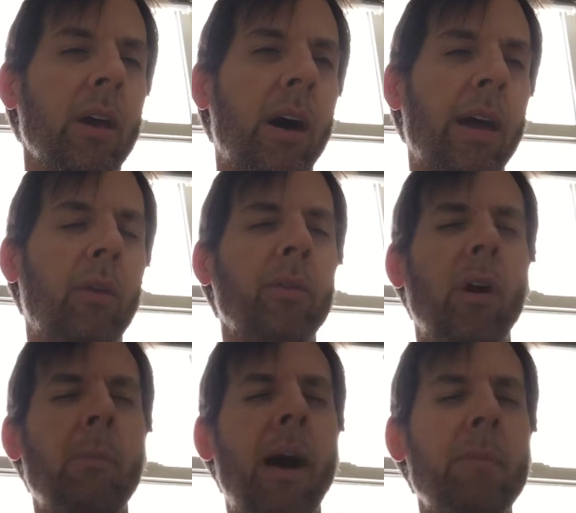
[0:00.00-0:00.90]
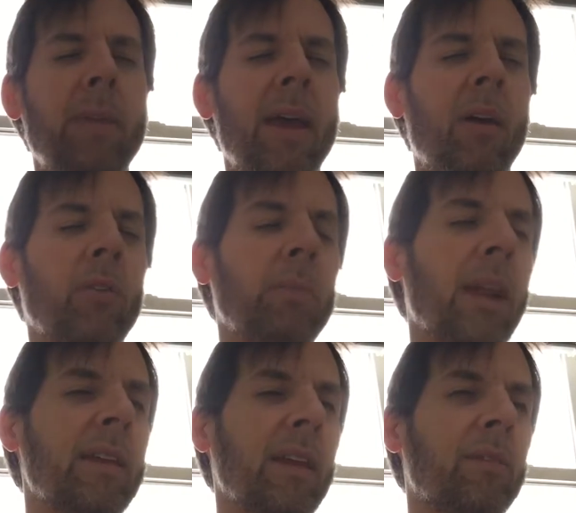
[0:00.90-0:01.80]
I don't know about males, but
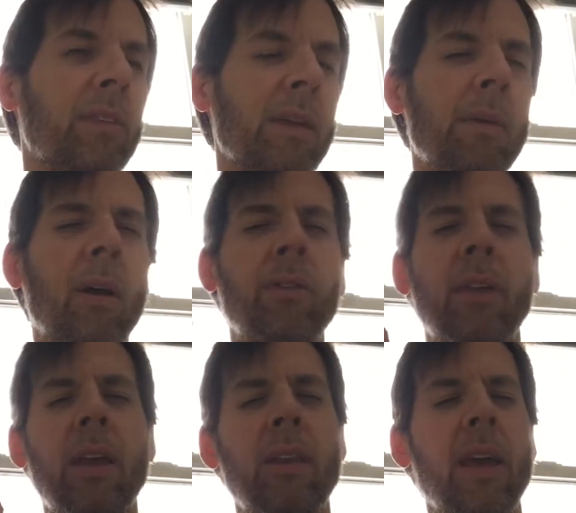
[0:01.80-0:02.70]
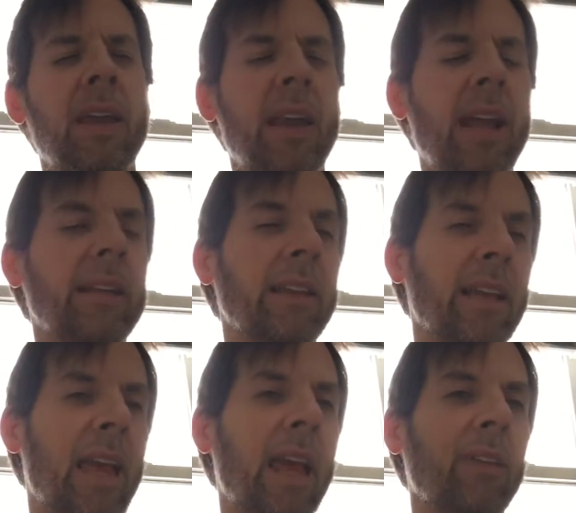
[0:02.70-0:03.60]
I think in females they connect it to
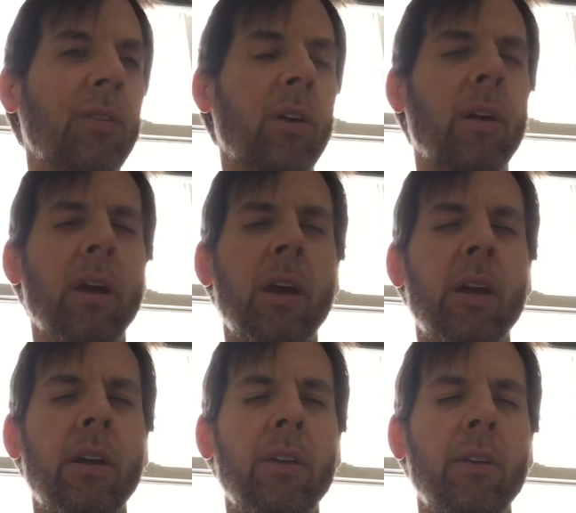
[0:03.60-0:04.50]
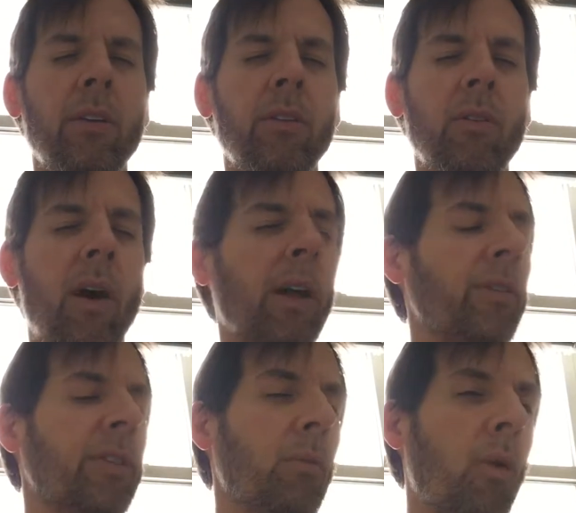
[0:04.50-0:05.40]
cancer. So I
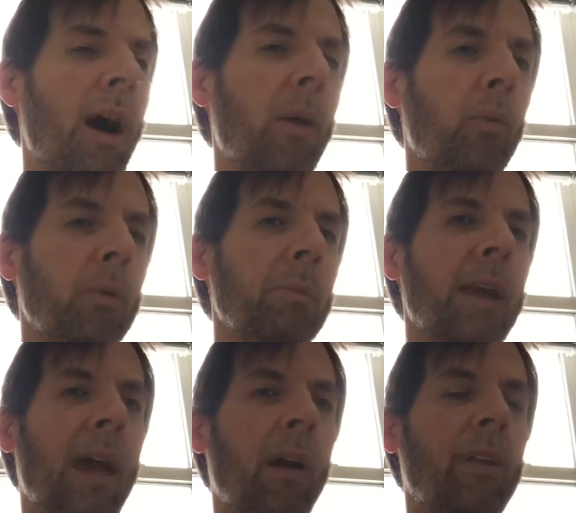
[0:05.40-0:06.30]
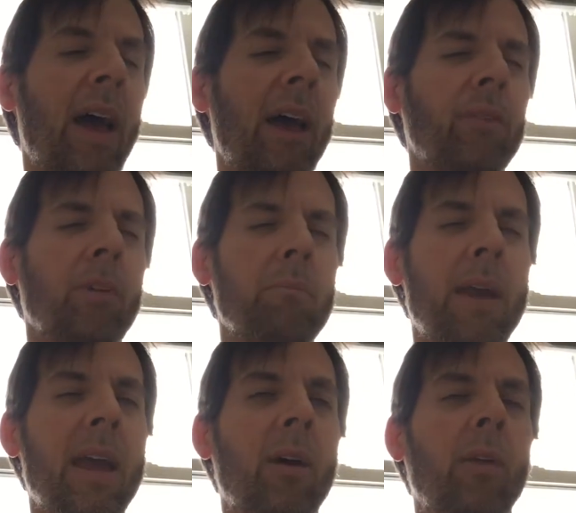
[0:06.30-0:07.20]
don't see why it wouldn't be a health hazard to
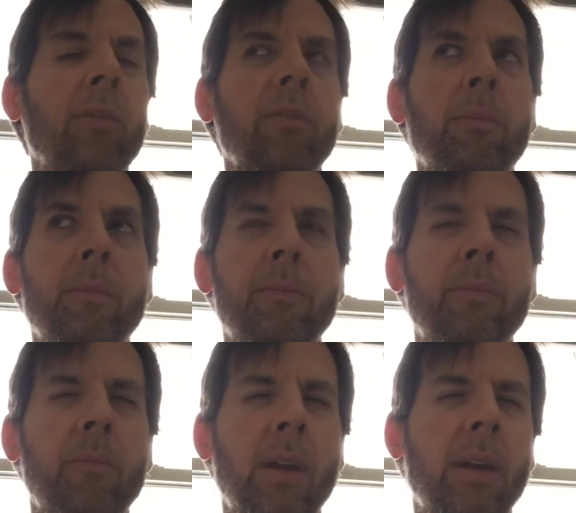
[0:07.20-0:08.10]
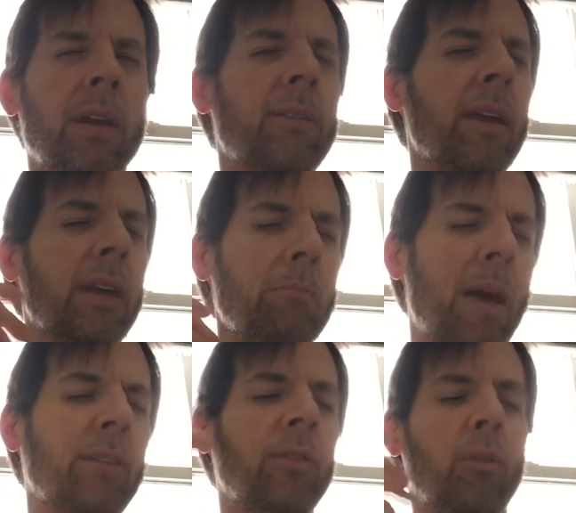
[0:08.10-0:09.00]
males. And I think it
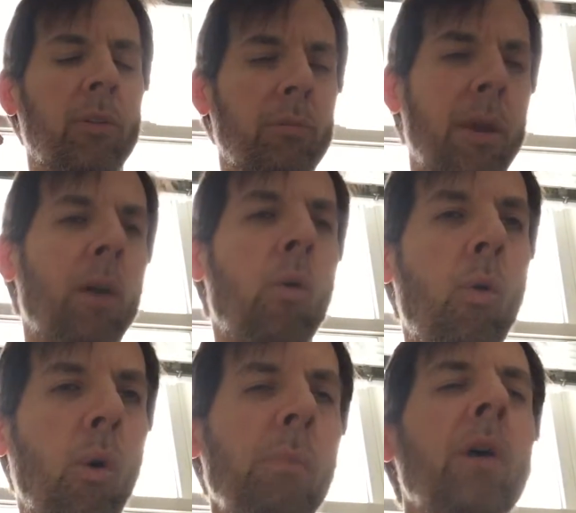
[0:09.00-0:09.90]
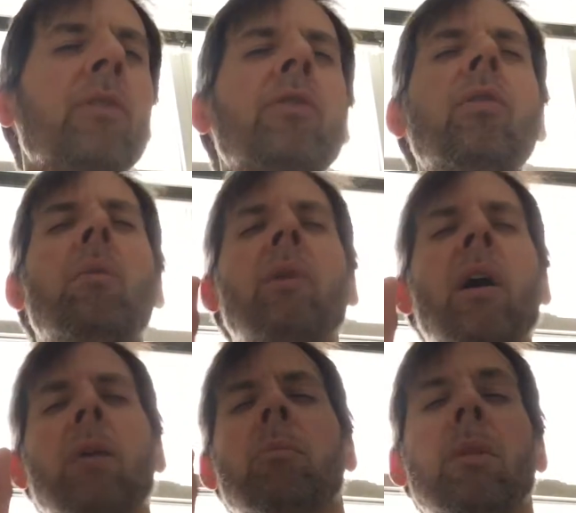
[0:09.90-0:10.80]
messes with male hormones too. I'm
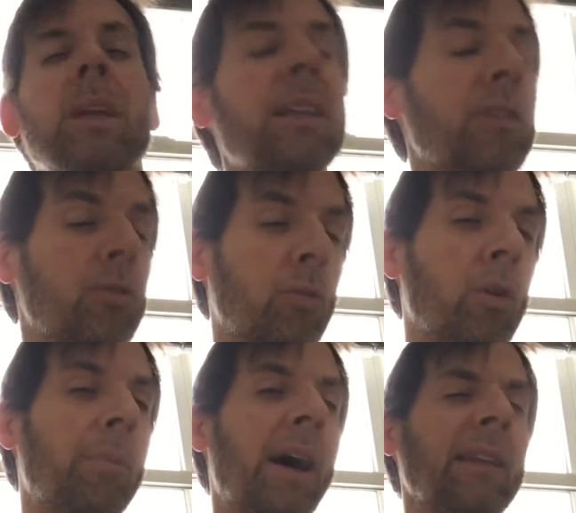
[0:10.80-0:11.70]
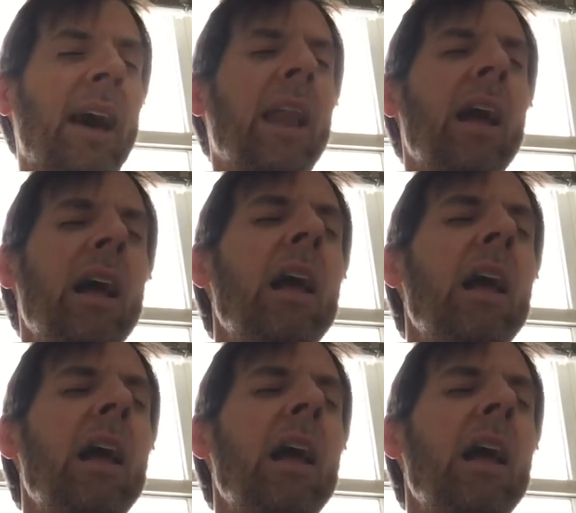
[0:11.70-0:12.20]
not completely sure about that.